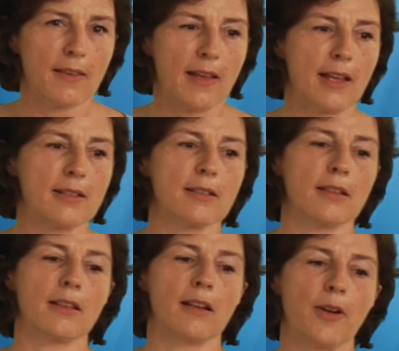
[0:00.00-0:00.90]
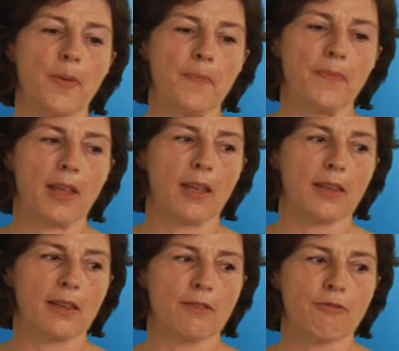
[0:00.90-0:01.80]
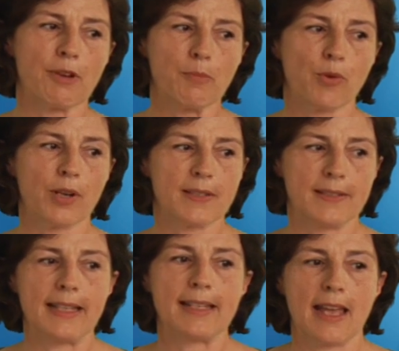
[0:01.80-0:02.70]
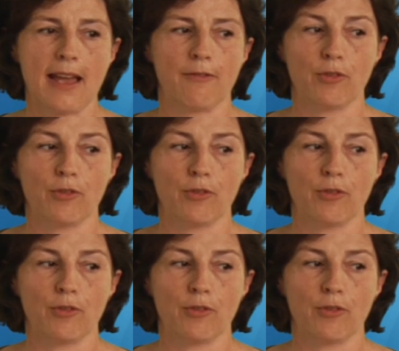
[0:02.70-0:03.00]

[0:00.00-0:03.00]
that the reports did have,